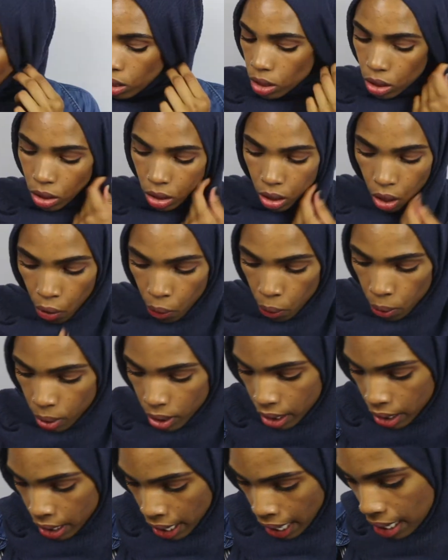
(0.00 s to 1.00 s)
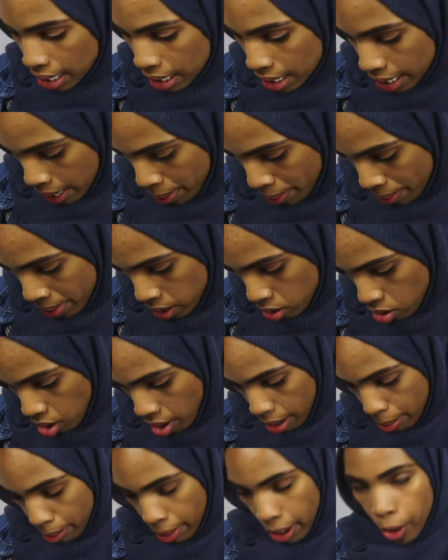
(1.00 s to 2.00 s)
So the next thing I want to
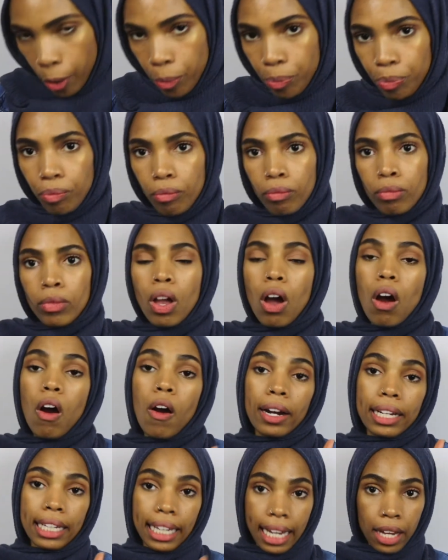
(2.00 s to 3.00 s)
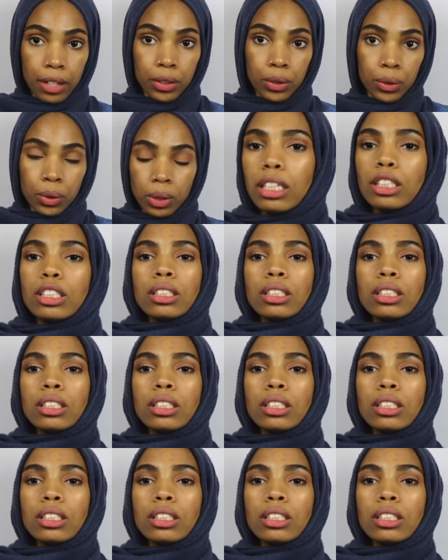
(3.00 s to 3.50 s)
talk about are candles.